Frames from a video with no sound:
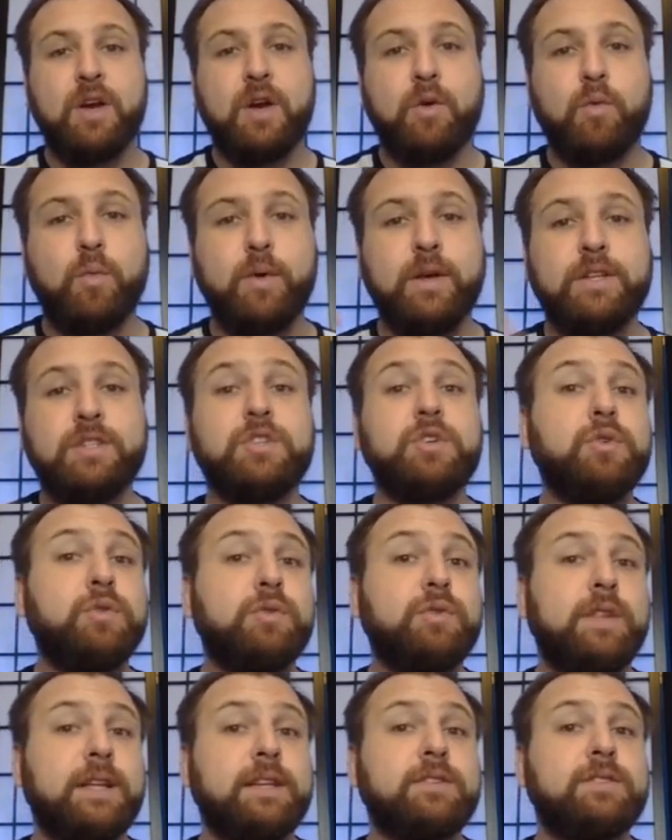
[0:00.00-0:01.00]
we do
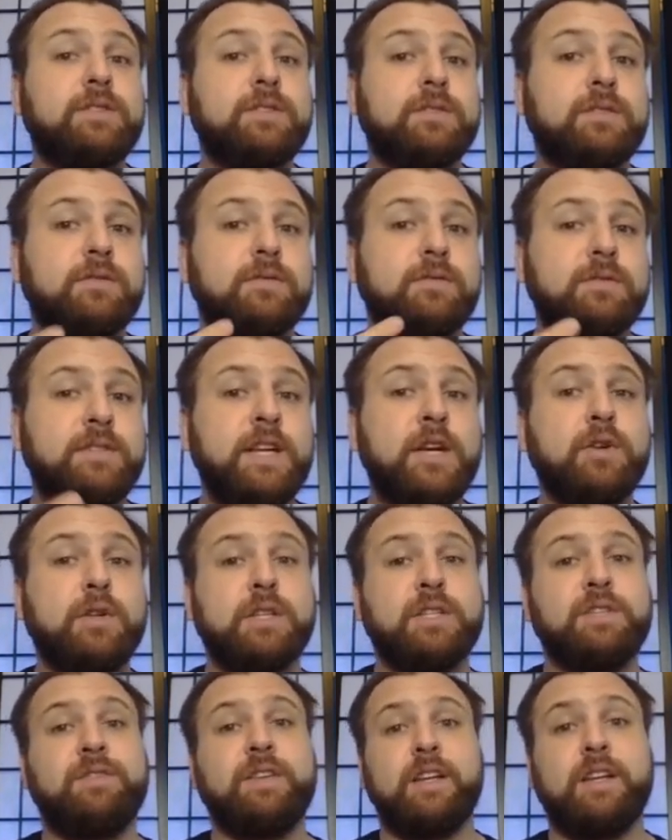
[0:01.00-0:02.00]
this tier
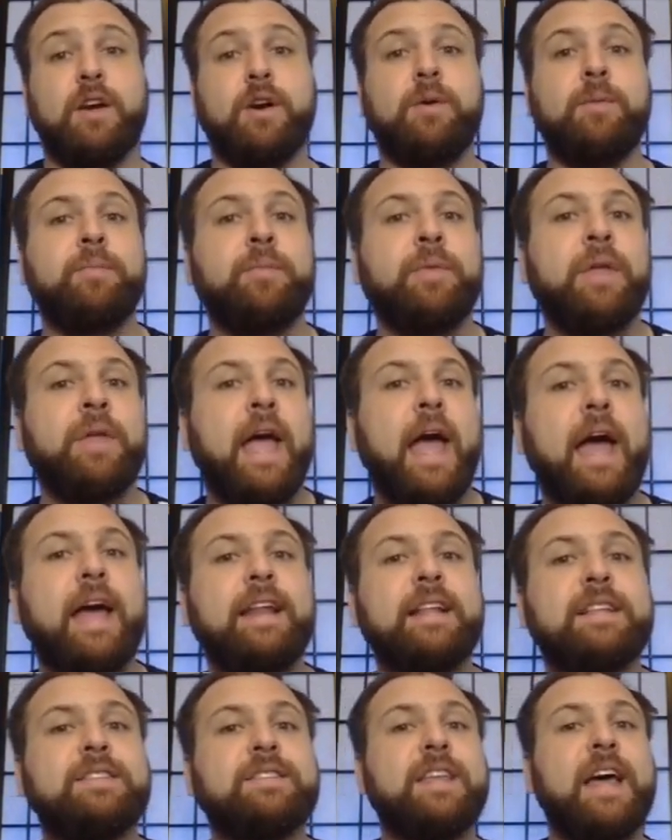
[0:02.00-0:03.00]
list video, and
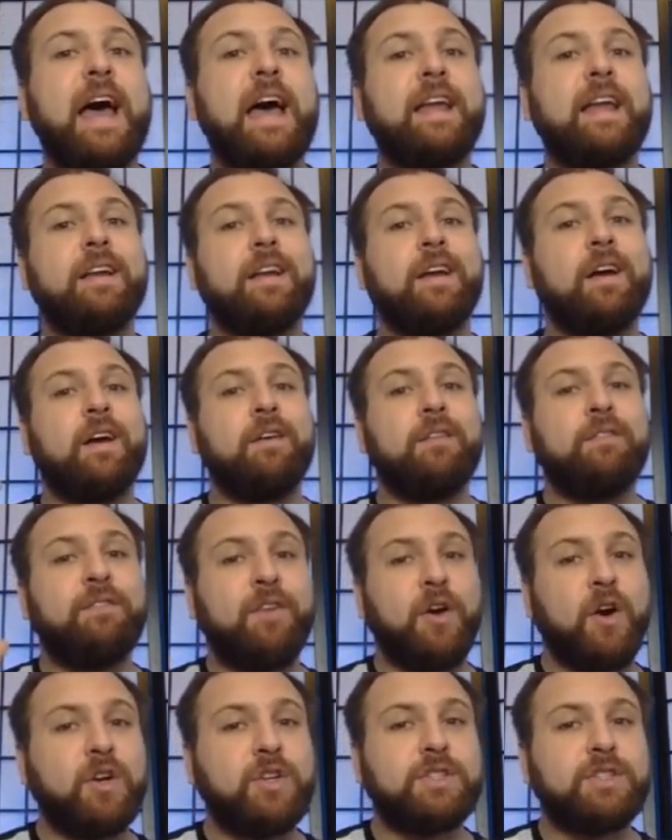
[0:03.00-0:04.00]
it's that
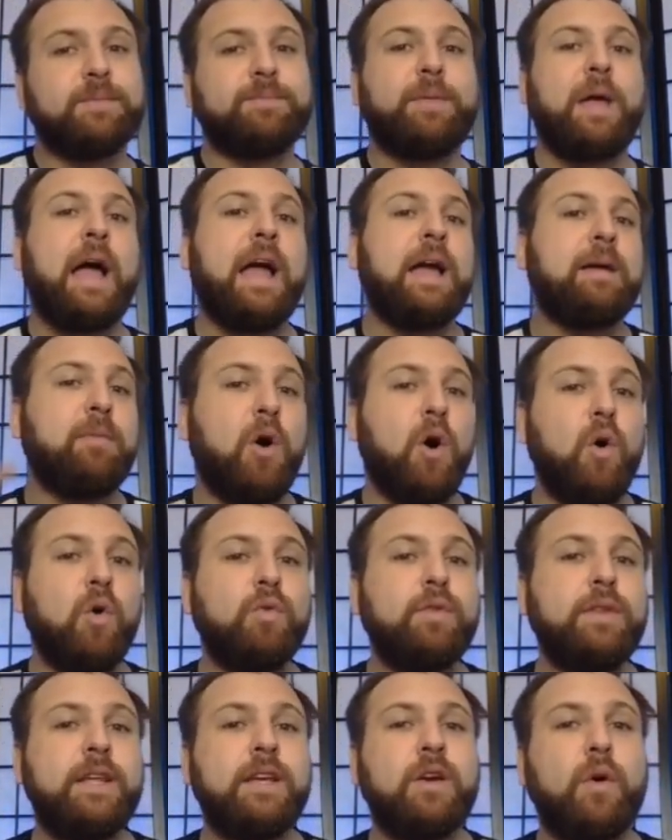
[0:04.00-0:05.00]
First, I am
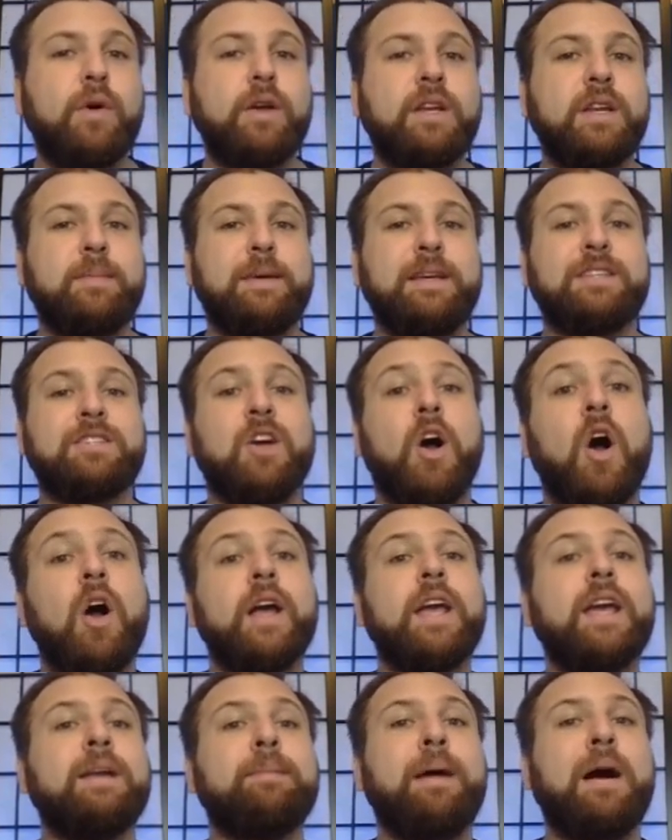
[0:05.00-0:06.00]
only going to be
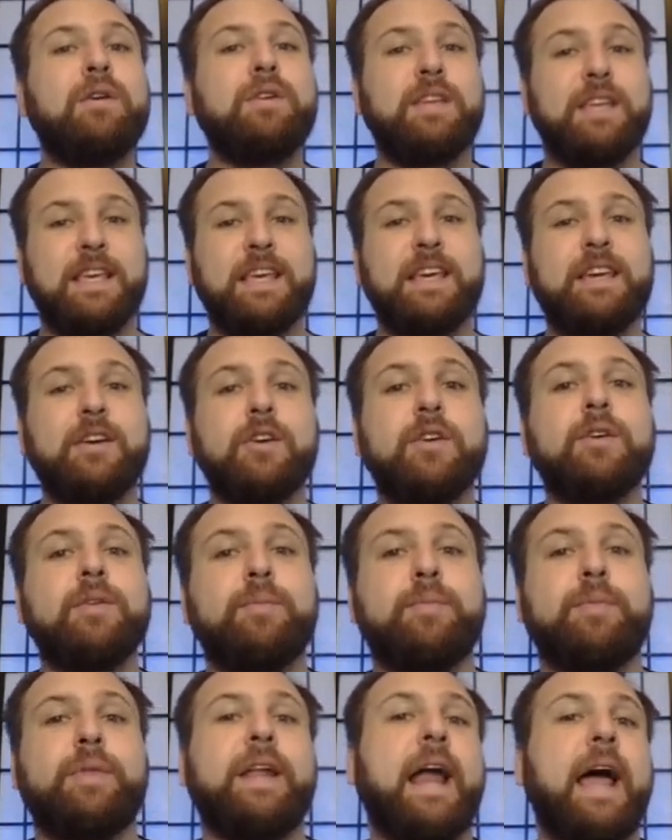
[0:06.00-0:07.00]
talking about gear
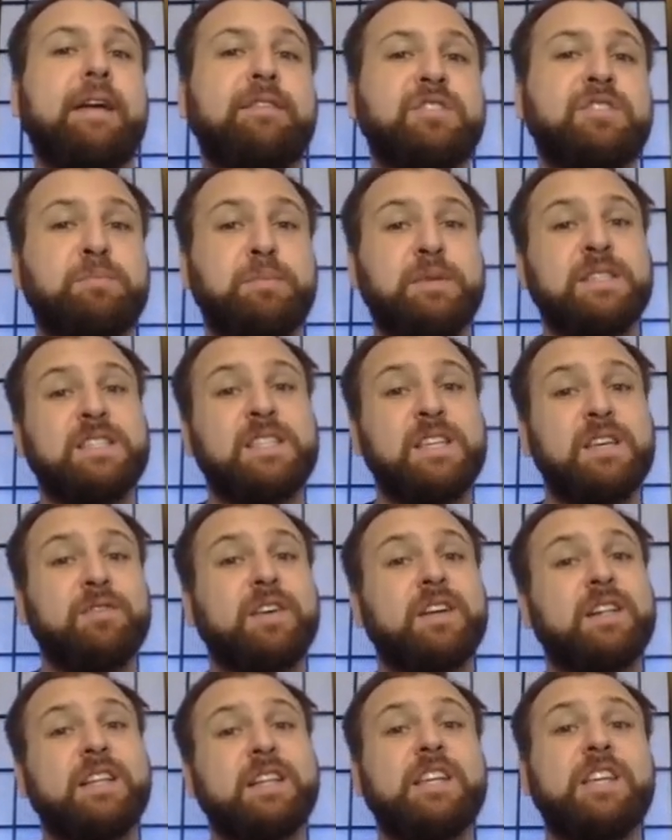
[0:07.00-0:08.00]
that I have
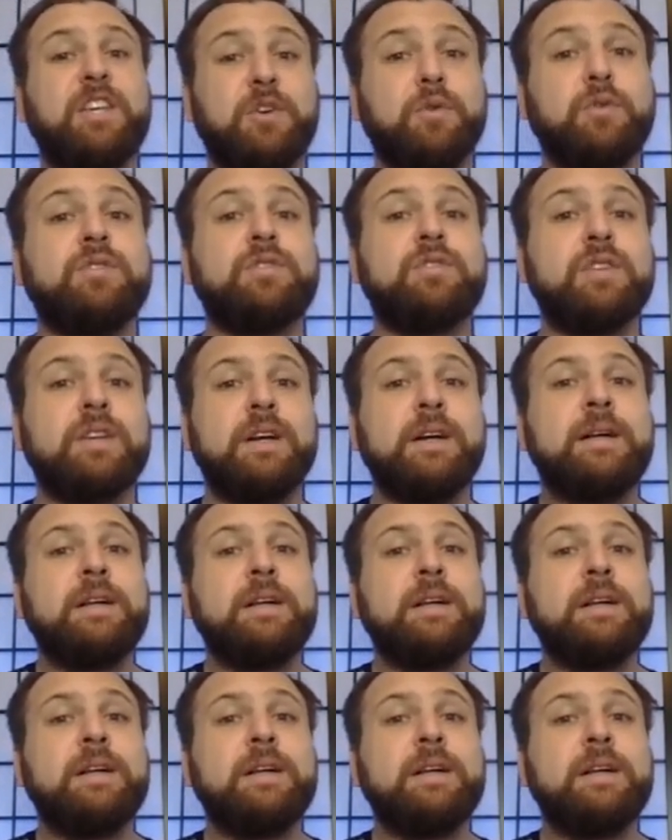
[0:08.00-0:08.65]
specifically used.